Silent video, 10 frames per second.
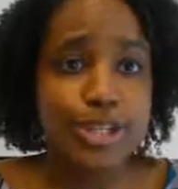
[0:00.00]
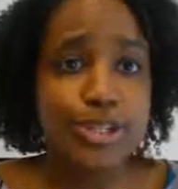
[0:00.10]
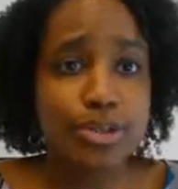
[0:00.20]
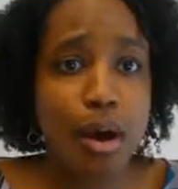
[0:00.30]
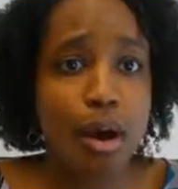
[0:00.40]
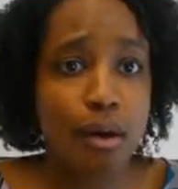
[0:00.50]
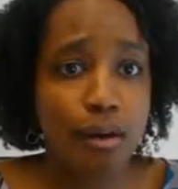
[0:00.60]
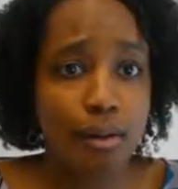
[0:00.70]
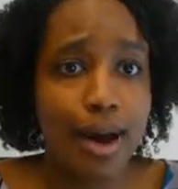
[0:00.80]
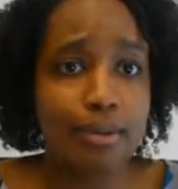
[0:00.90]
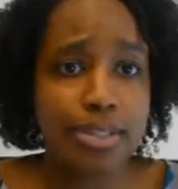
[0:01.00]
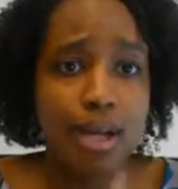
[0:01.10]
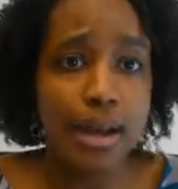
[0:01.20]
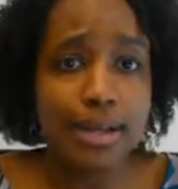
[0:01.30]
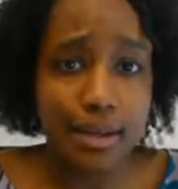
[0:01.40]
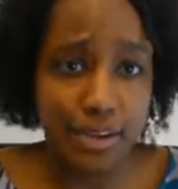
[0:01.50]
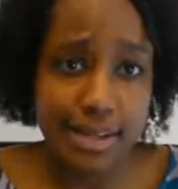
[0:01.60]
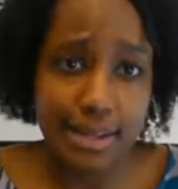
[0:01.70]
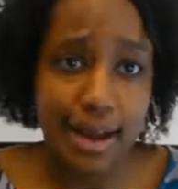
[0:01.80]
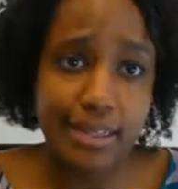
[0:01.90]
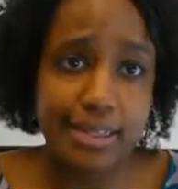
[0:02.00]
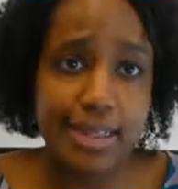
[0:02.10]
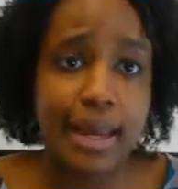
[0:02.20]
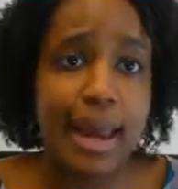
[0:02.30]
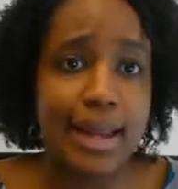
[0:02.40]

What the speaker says: So I was talking to Chris actually,